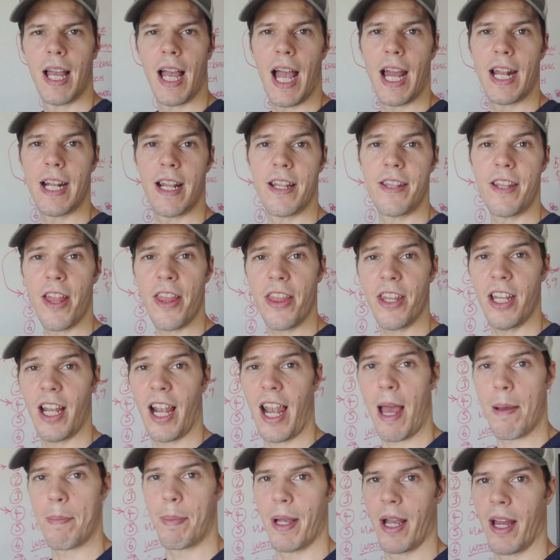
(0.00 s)
And another little
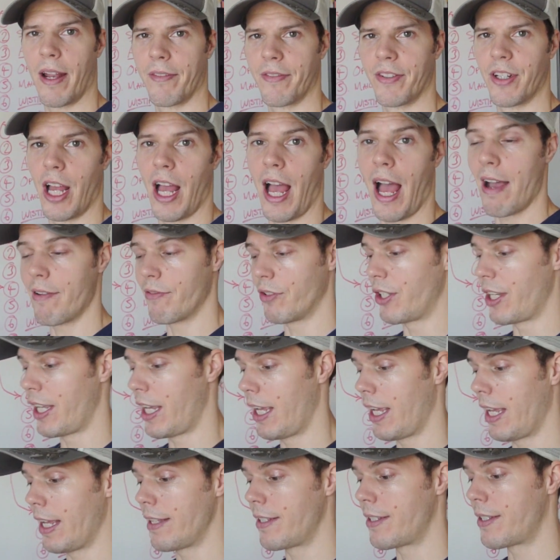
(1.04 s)
app I have on
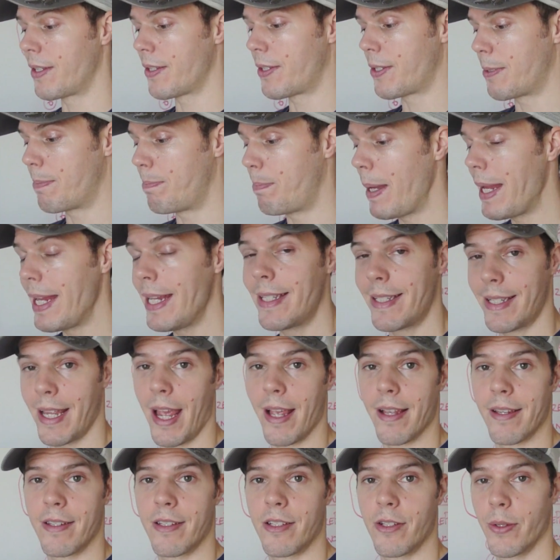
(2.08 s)
here is Speed
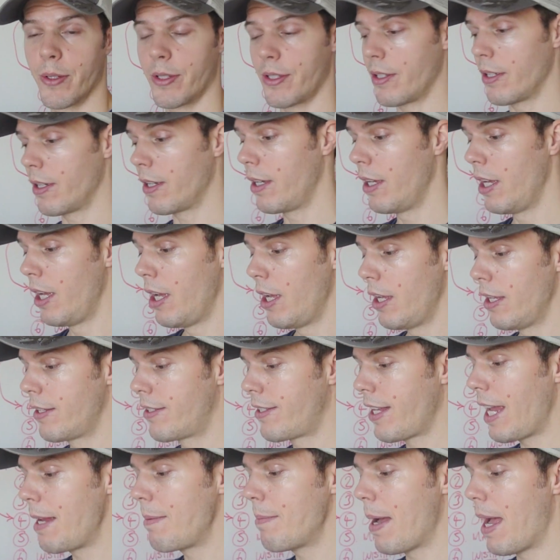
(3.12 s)
Test. So it's the
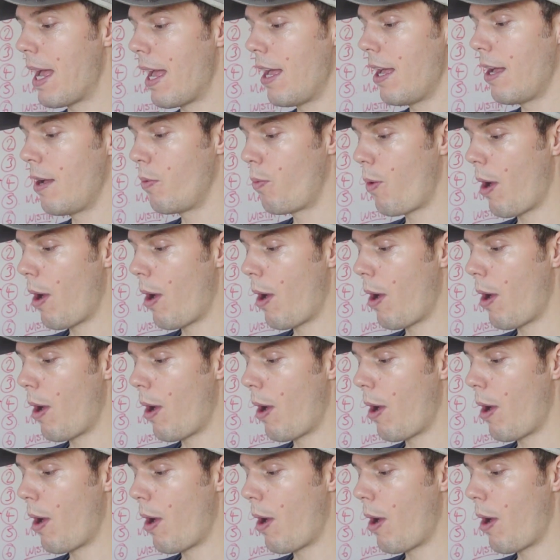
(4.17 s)
same uh,